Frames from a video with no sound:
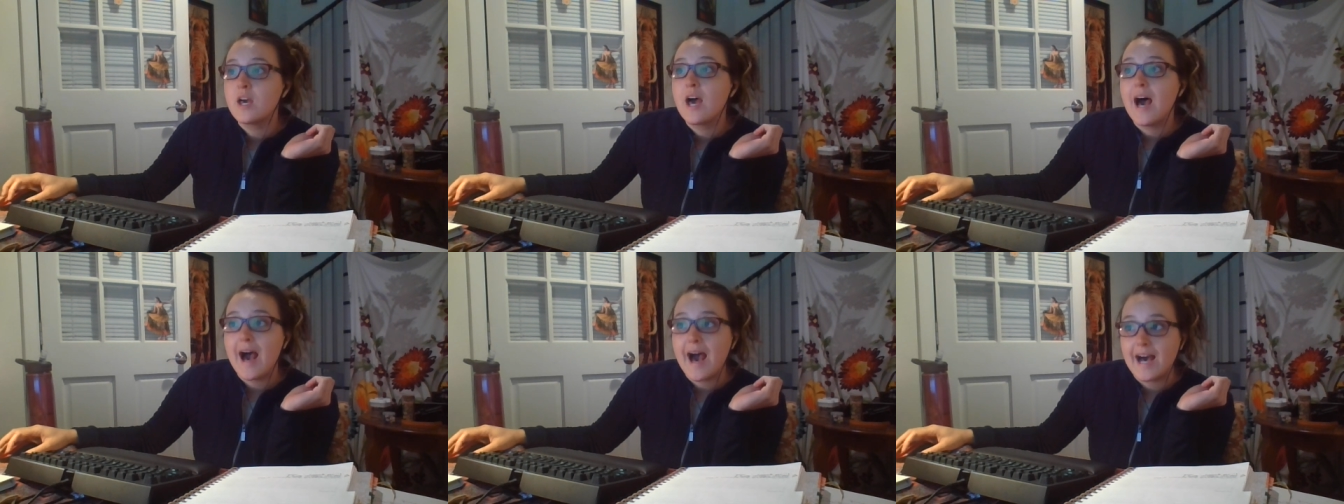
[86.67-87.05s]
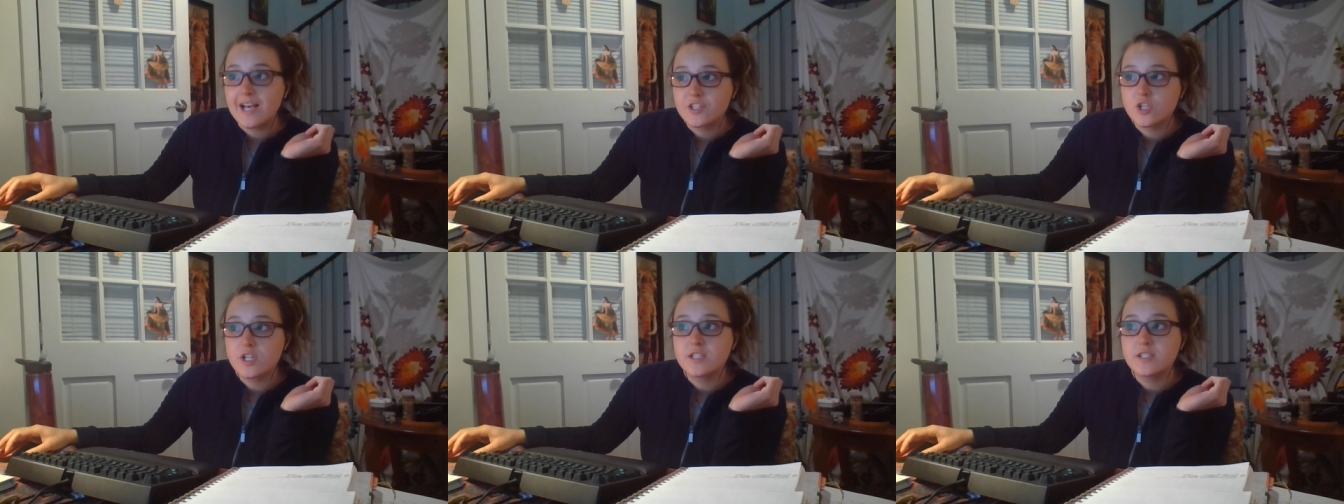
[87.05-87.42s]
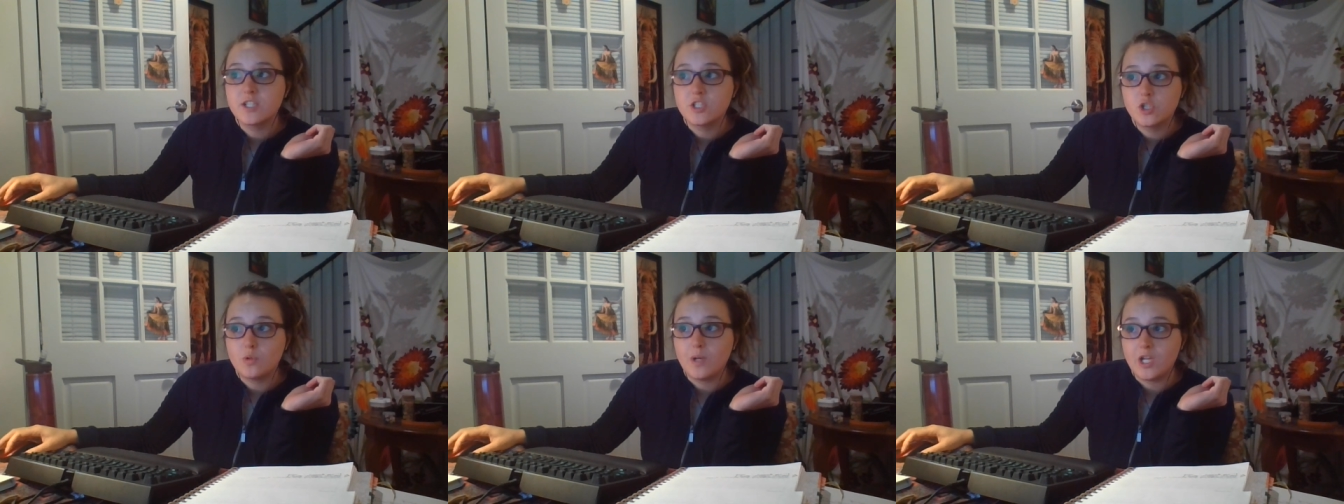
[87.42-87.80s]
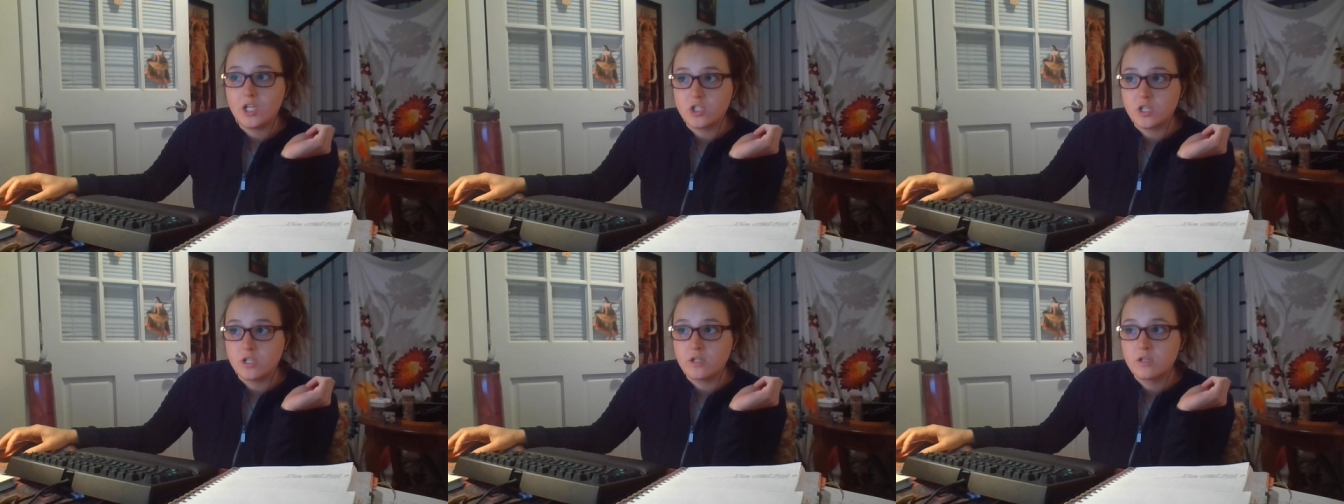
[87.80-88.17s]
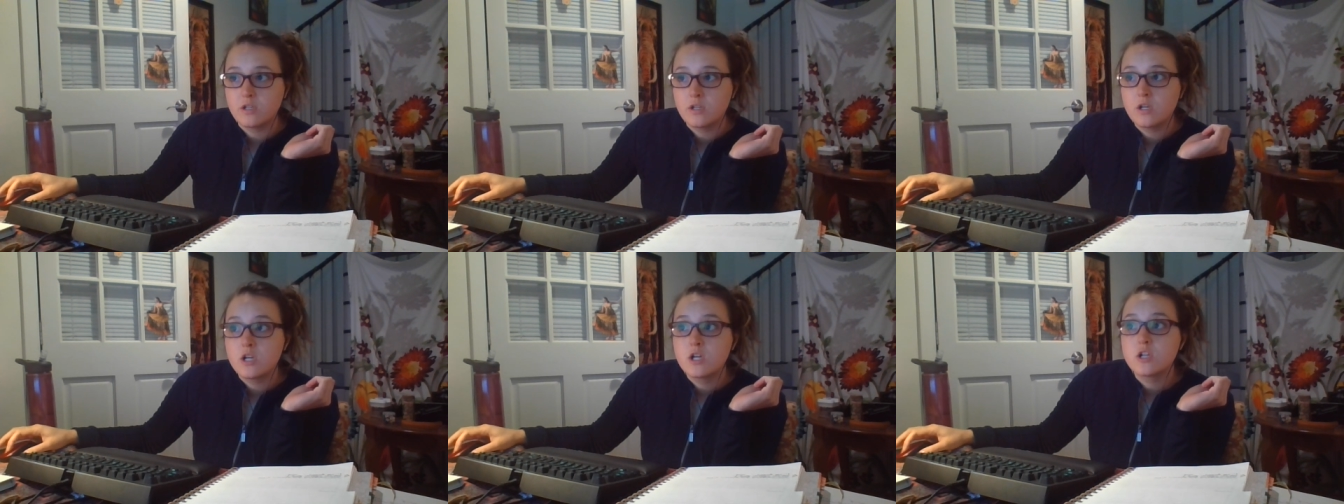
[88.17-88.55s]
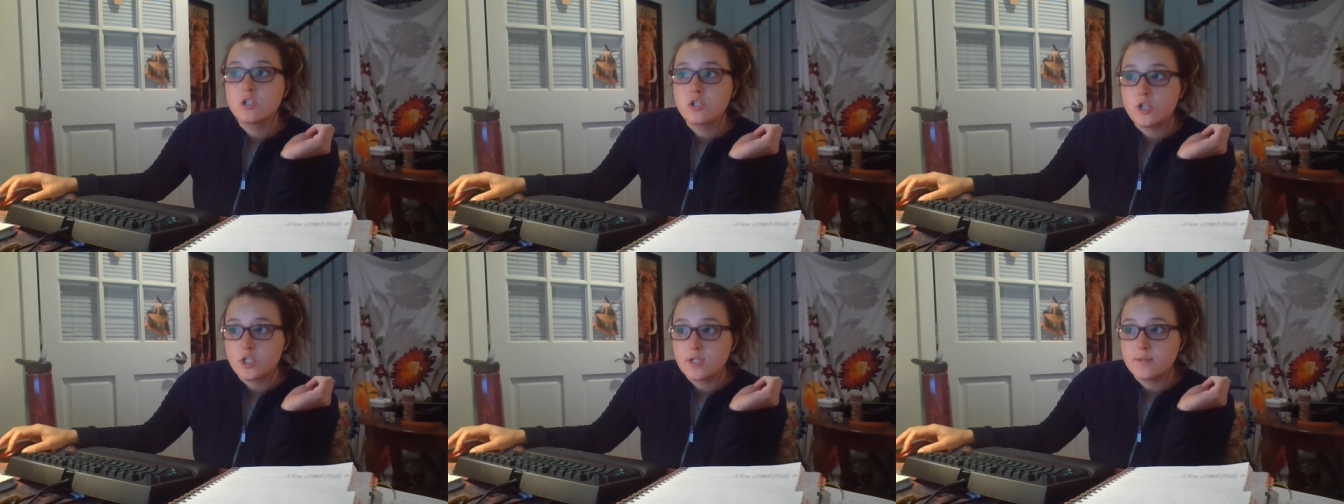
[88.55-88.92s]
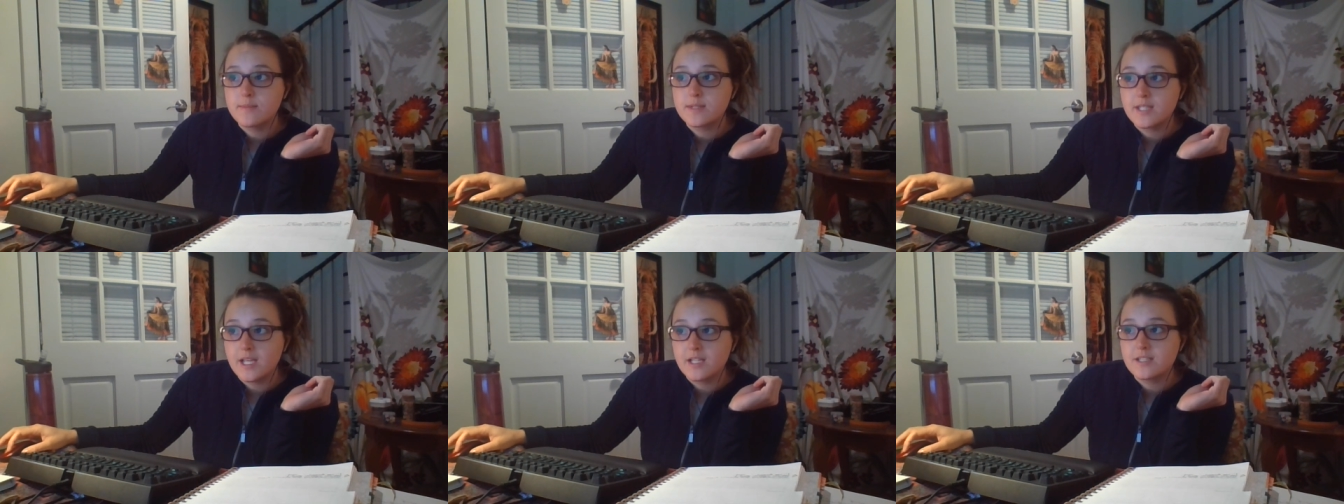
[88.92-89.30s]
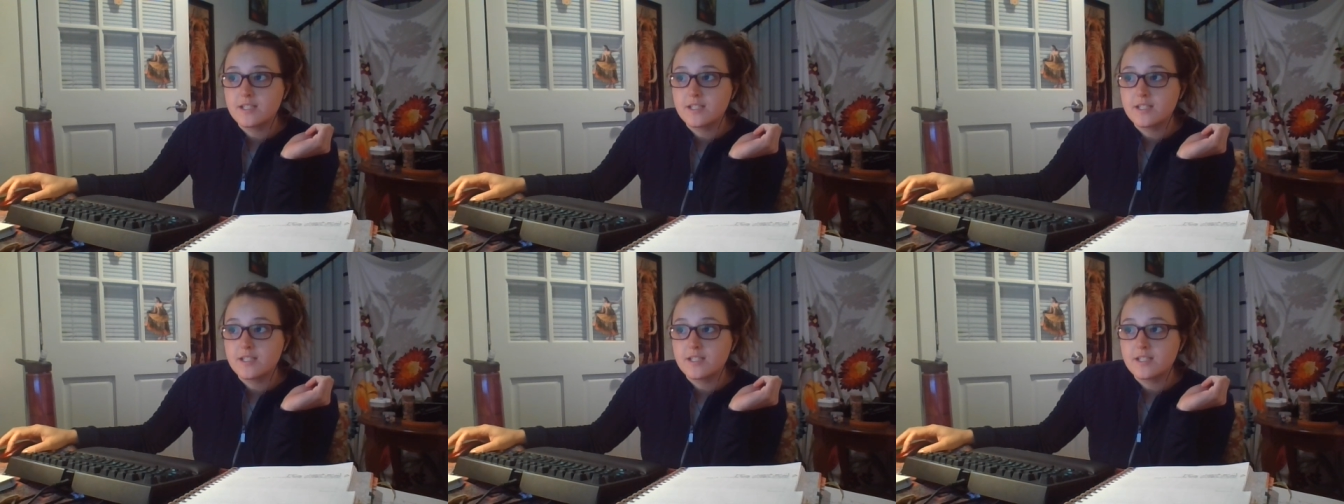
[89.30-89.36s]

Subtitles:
Hazardous situation. Circumstance